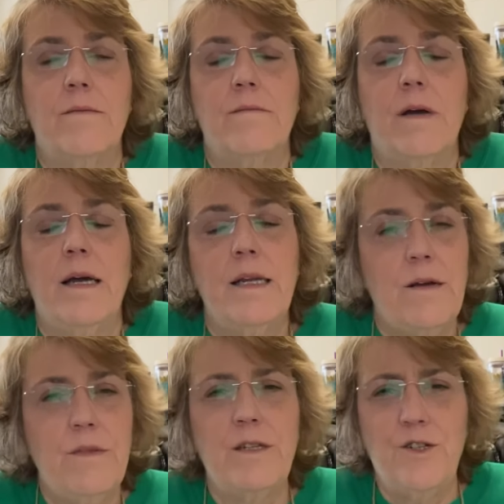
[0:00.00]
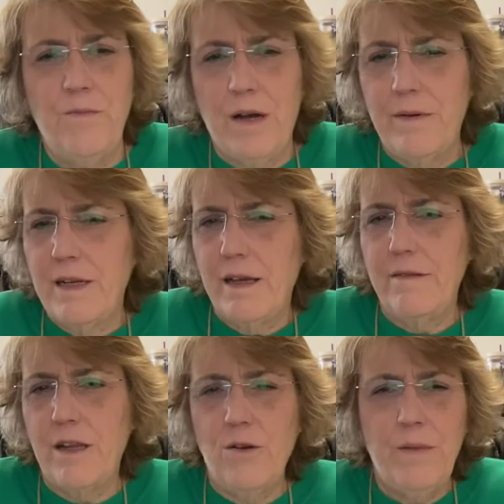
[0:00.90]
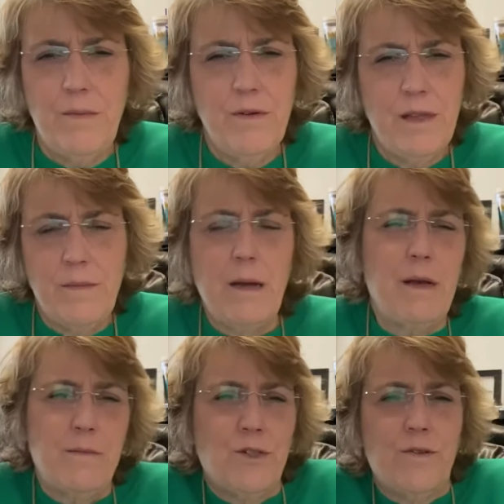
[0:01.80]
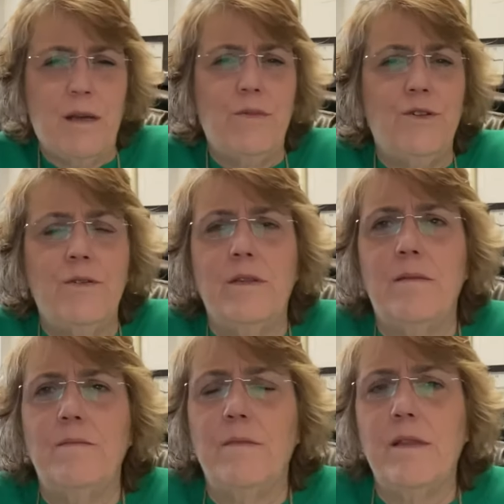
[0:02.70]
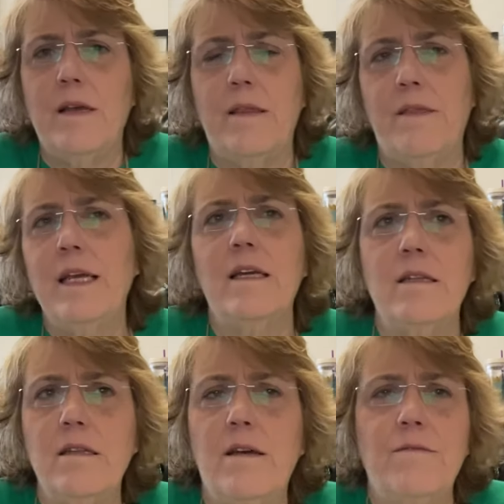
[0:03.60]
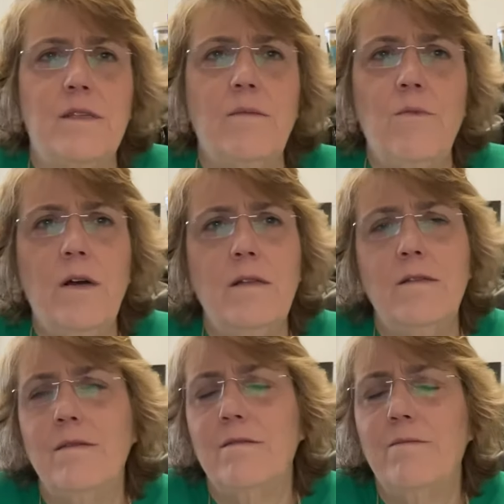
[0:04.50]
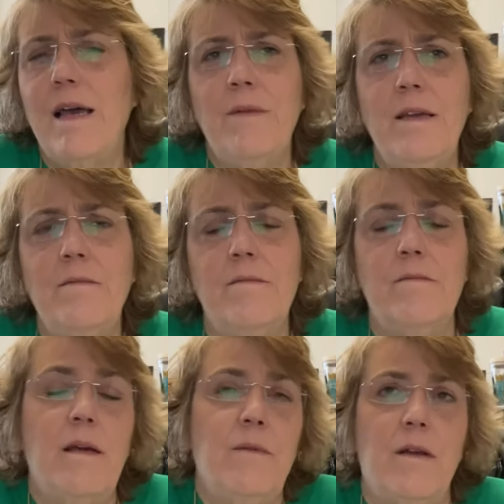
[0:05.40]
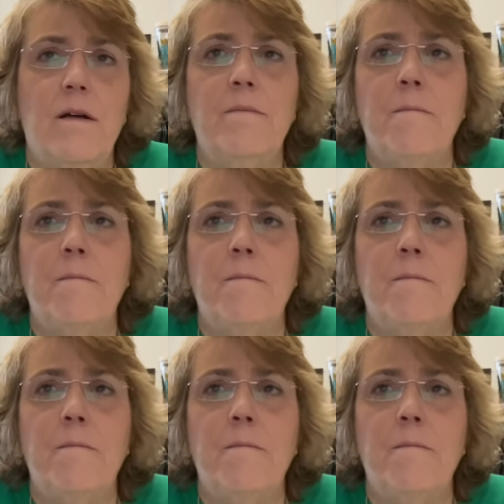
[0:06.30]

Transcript: I know that you probably know people. I'm sure that puts you in the thinking of someone. Maybe not.